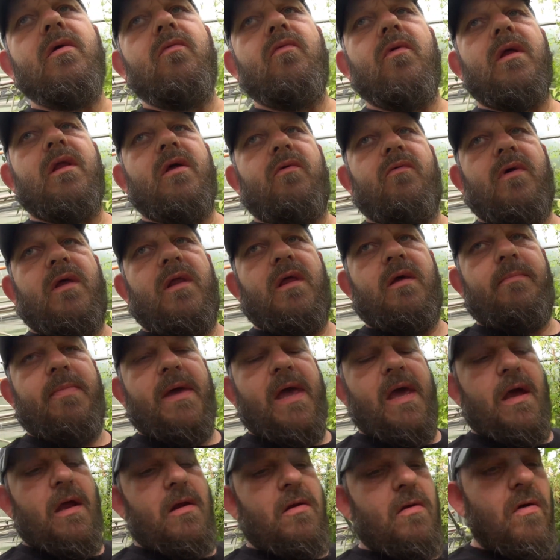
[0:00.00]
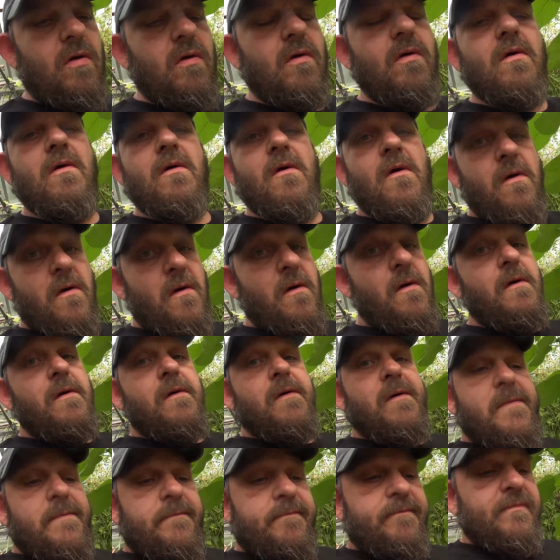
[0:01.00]
really, really bad.
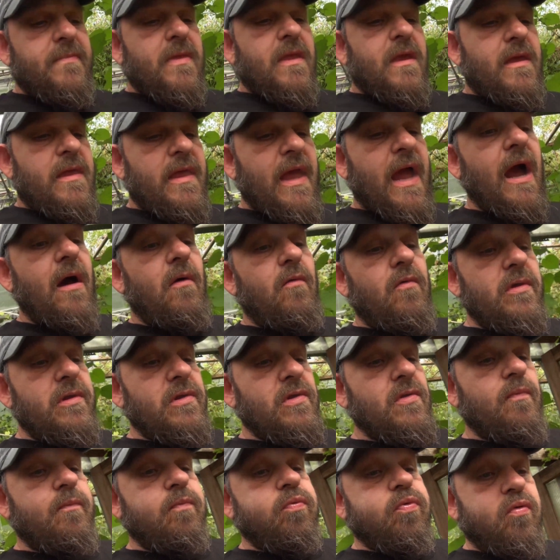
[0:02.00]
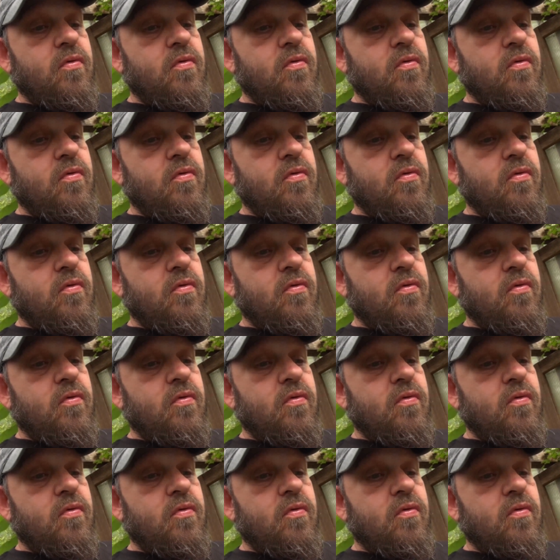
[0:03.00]
That was